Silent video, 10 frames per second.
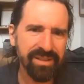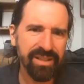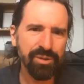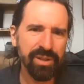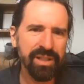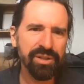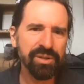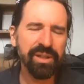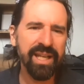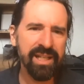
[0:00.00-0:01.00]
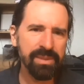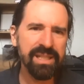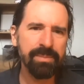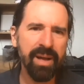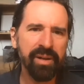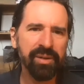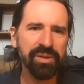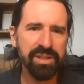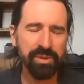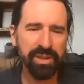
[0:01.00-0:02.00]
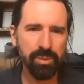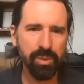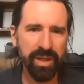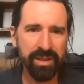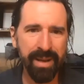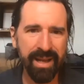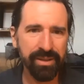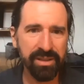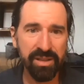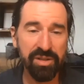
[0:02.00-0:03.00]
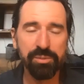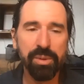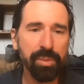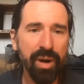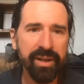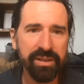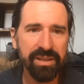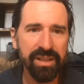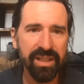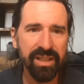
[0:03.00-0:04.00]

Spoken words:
The traditional cannabis model is really one about a consumer product